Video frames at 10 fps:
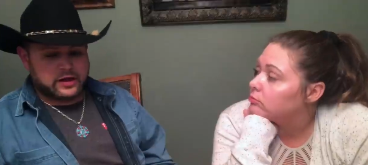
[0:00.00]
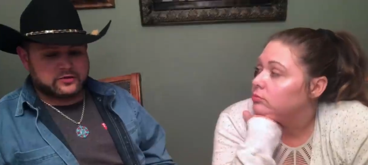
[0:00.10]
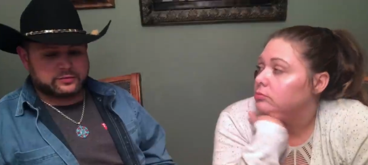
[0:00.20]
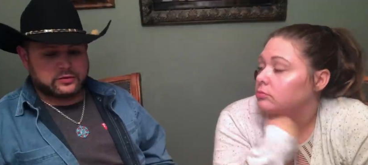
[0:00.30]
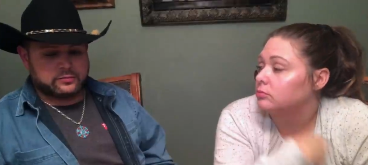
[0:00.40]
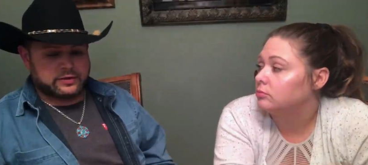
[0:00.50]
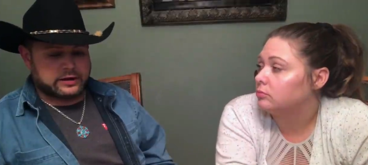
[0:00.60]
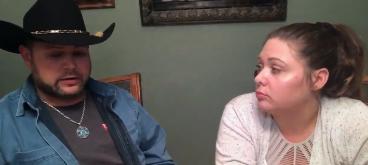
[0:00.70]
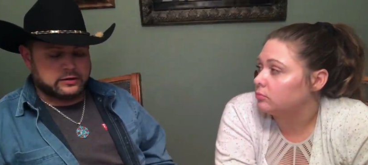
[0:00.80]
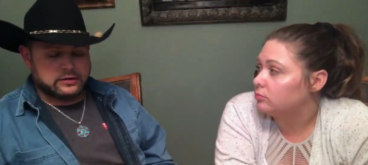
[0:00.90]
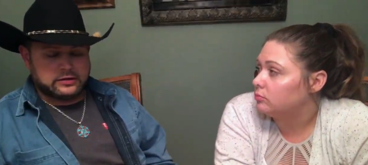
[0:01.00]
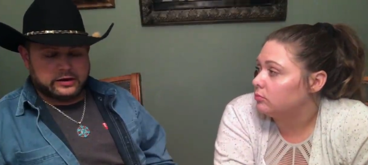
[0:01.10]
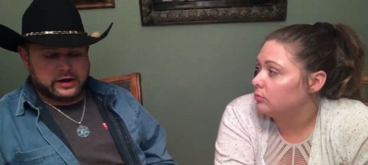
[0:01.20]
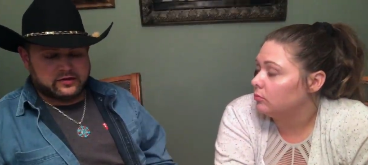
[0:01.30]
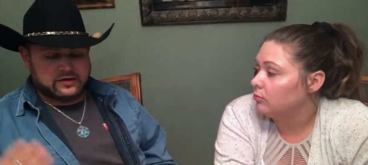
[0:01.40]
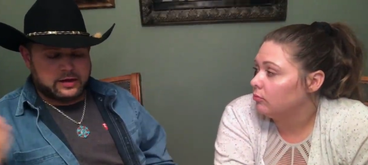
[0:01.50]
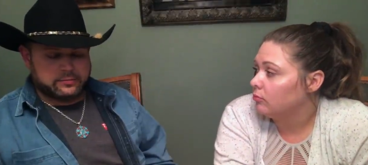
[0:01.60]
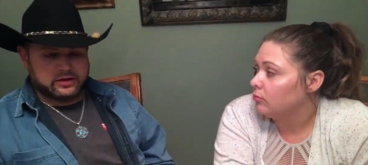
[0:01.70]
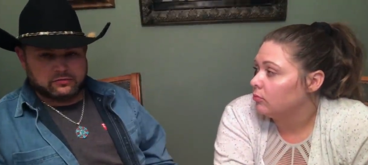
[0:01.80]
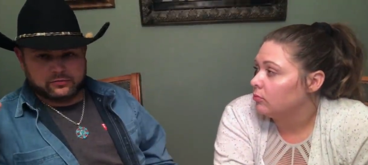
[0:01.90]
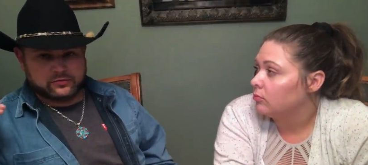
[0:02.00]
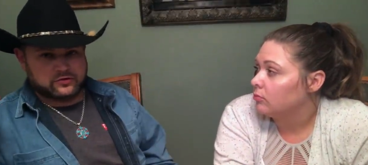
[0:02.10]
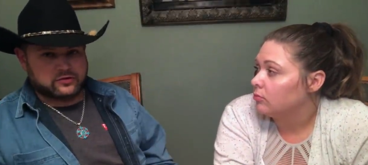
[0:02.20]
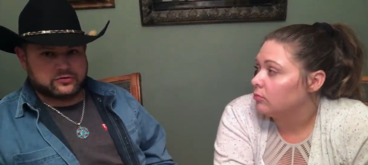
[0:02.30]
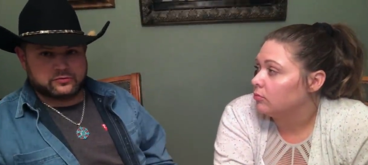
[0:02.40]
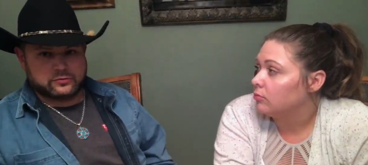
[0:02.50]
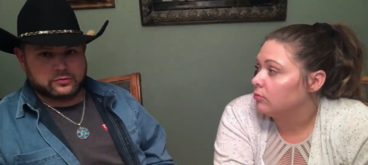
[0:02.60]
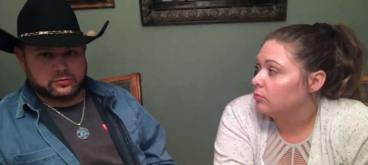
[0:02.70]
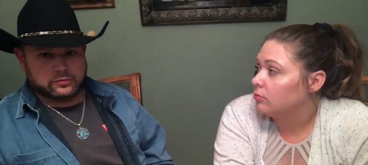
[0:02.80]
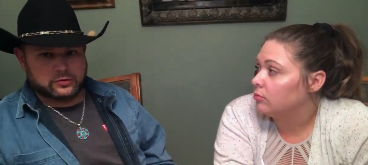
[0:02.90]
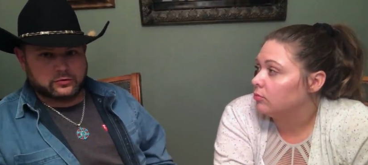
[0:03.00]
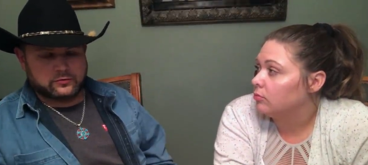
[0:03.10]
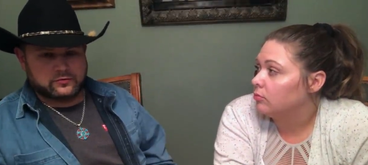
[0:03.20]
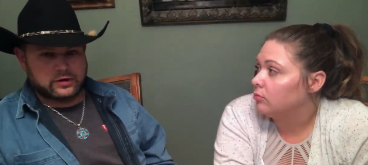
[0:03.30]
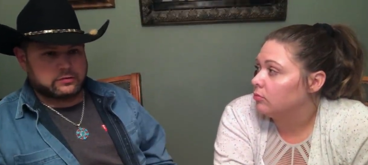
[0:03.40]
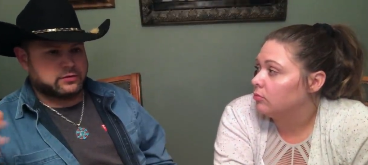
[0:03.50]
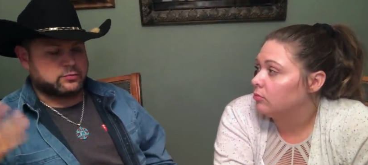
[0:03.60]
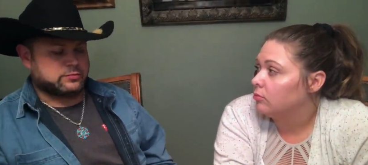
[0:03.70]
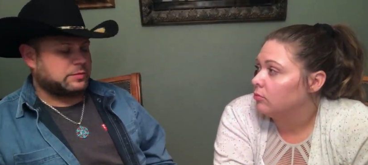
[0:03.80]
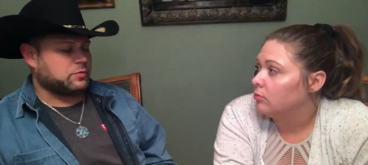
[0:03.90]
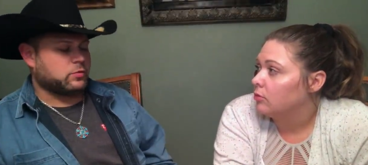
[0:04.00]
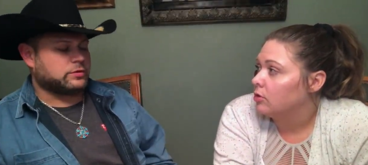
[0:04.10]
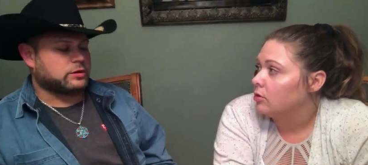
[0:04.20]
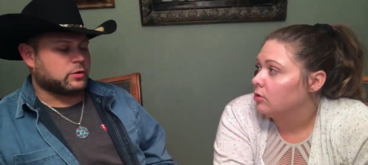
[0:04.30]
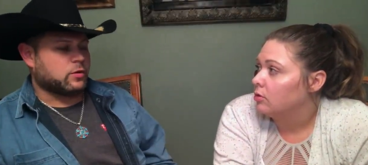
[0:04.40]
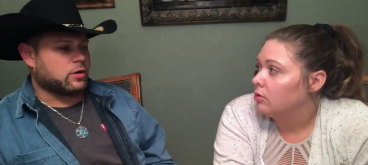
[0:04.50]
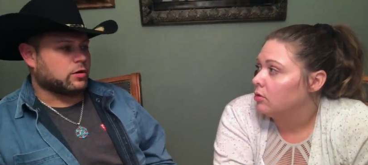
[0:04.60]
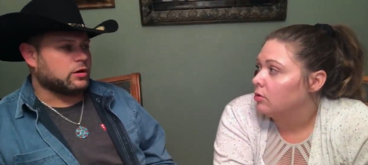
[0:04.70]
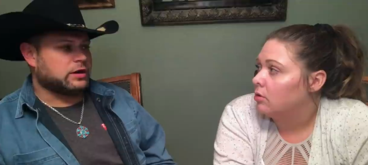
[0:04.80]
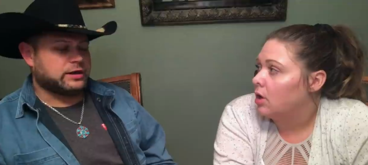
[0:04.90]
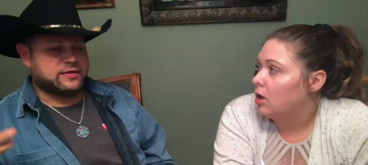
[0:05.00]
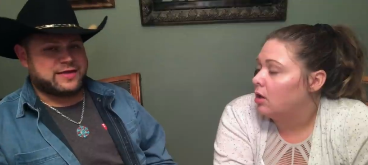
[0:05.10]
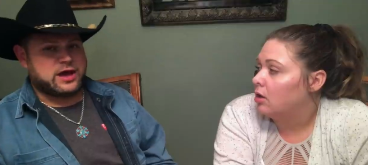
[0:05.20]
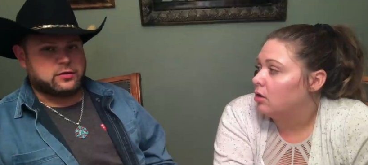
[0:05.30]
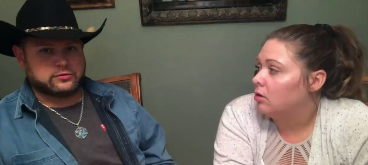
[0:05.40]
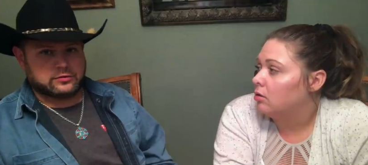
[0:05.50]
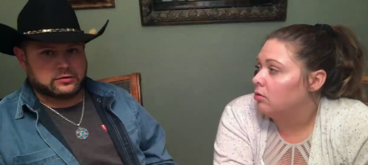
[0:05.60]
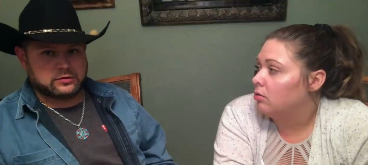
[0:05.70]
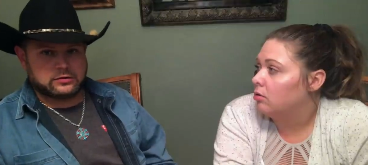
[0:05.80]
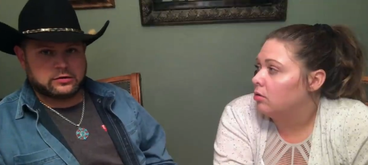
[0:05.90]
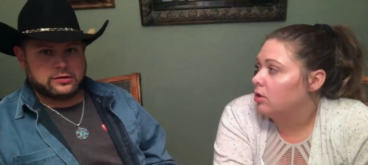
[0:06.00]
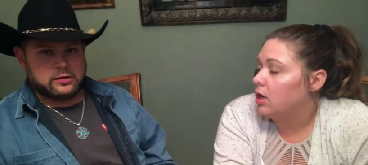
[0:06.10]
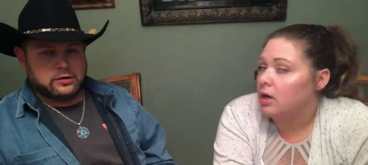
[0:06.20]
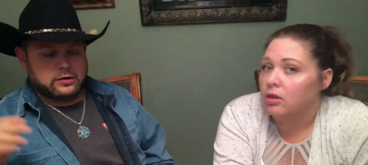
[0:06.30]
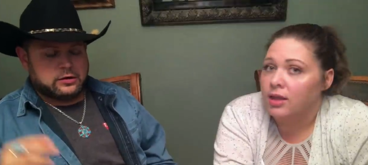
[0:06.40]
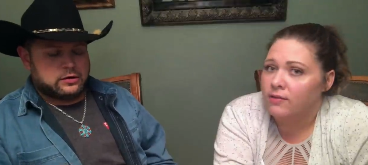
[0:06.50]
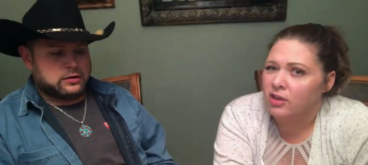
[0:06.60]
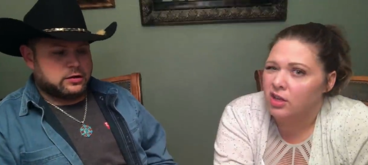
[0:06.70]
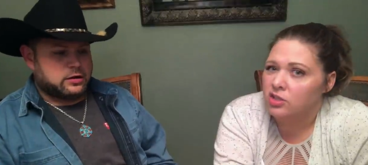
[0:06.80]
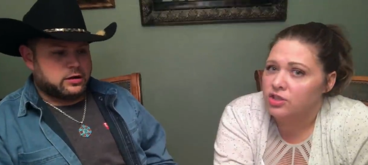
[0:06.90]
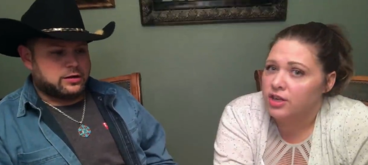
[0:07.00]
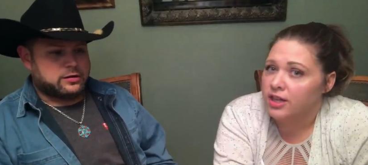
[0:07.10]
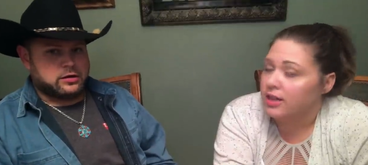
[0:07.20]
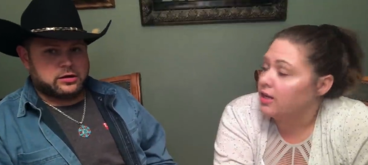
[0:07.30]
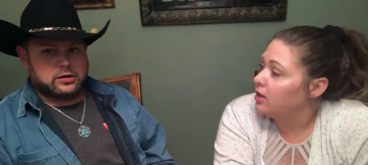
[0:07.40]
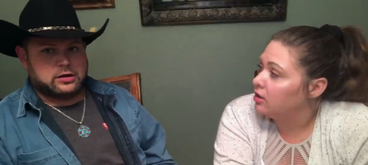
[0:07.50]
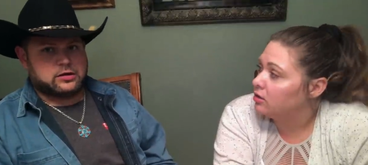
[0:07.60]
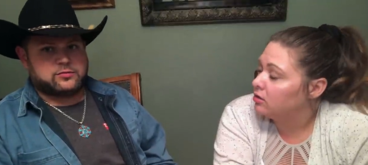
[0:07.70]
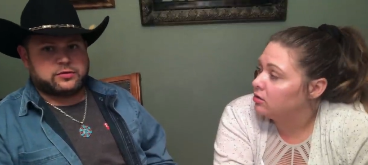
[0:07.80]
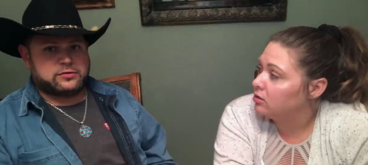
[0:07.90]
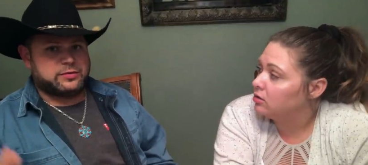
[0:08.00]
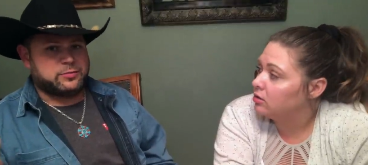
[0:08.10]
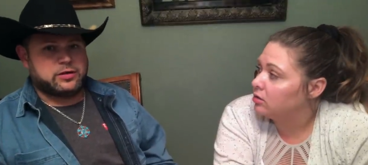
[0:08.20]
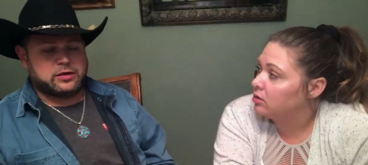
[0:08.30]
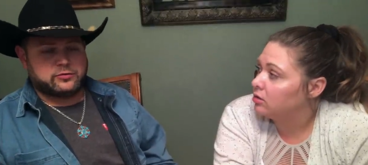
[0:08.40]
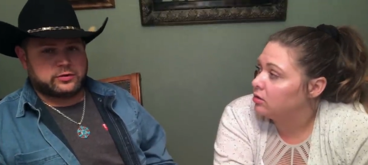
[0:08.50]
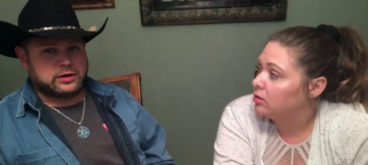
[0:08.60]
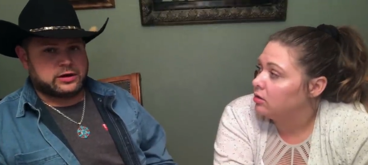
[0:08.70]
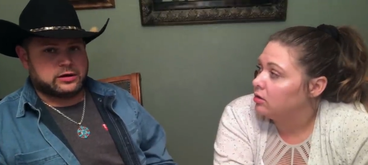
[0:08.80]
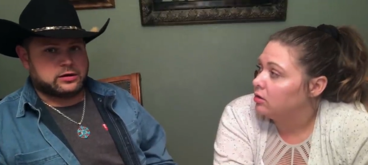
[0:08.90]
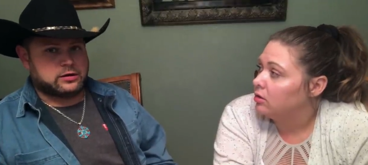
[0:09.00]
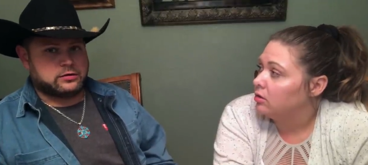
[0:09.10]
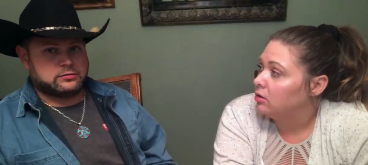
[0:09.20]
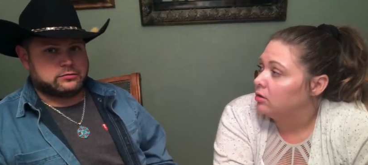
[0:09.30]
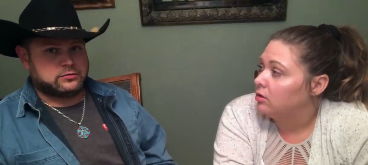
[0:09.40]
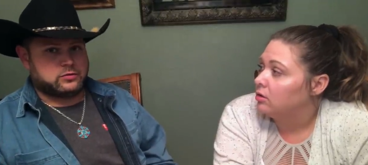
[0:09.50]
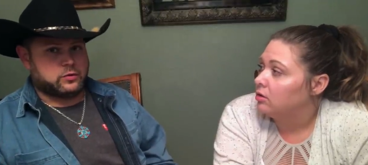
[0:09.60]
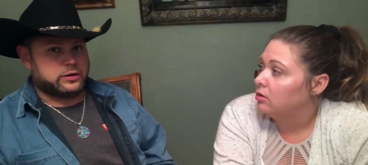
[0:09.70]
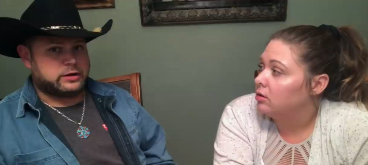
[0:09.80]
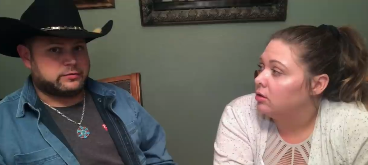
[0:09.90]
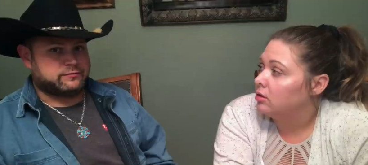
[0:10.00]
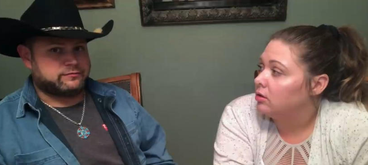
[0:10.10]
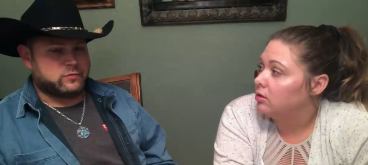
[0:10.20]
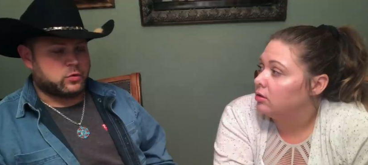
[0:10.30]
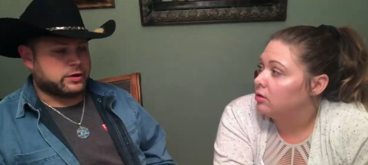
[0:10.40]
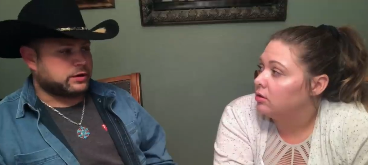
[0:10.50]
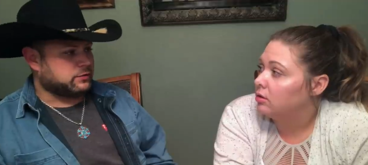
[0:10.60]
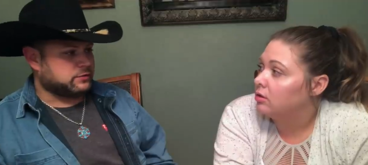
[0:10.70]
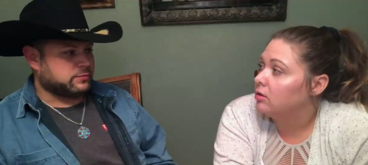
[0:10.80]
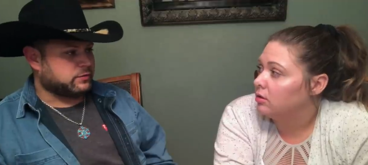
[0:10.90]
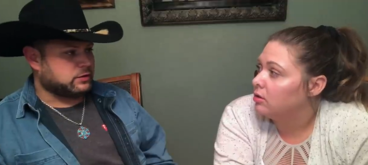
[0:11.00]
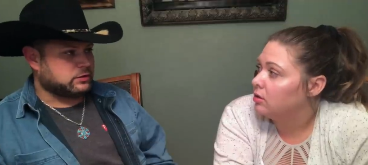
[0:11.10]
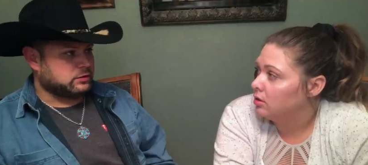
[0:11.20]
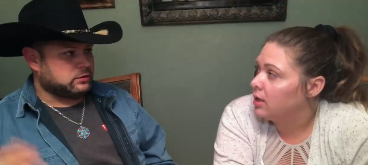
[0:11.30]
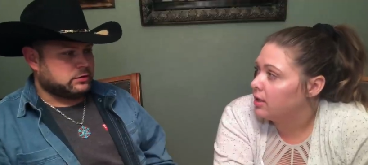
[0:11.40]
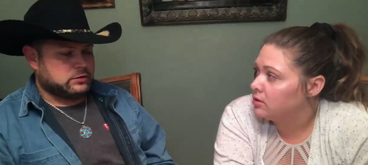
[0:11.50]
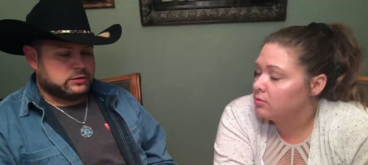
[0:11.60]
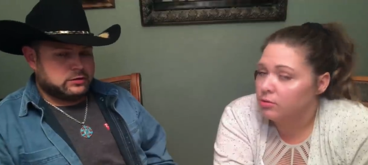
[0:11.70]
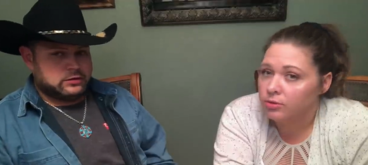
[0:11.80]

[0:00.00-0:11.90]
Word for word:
Speaker 1: hospital, my enzyme levels are just through the roof. I don't even remember what they were in the thousands.
Speaker 2: Yeah, eleven hundred, uh, I think. And
Speaker 1: they're supposed to be between like twenty and forty or something.
Speaker 2: Yeah, somewhere